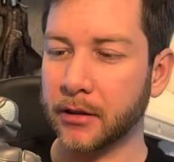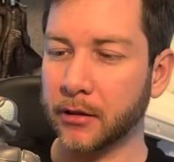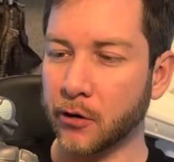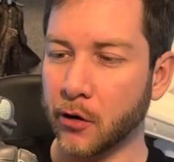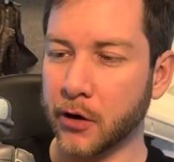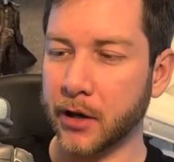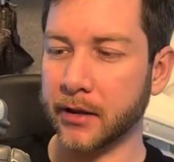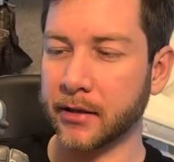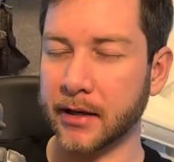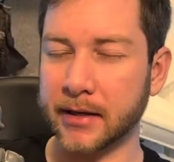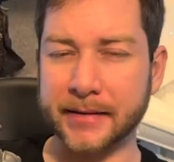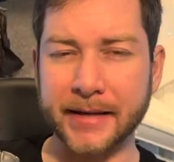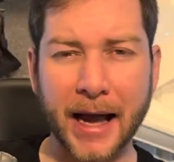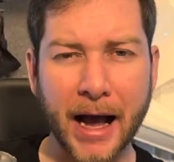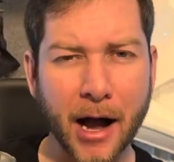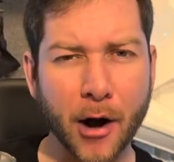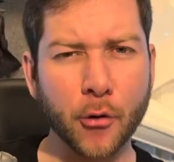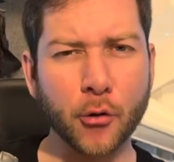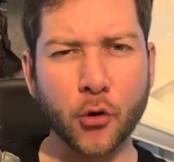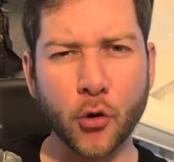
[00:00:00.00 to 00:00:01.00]
look at this.
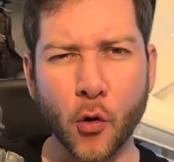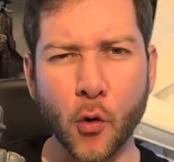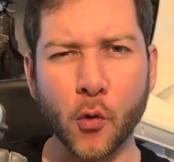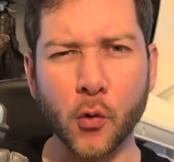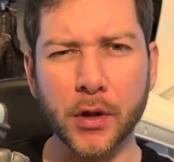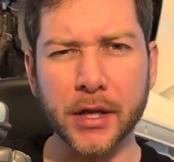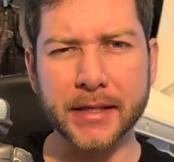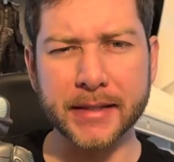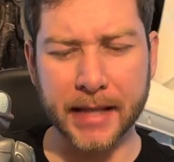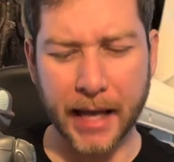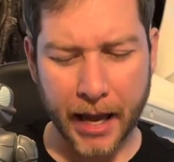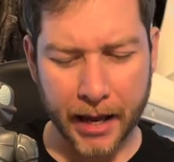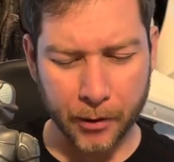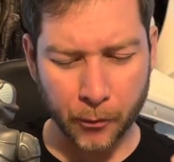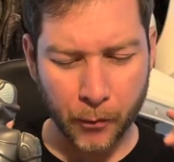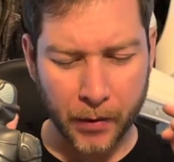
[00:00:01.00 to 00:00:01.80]
How cool is that?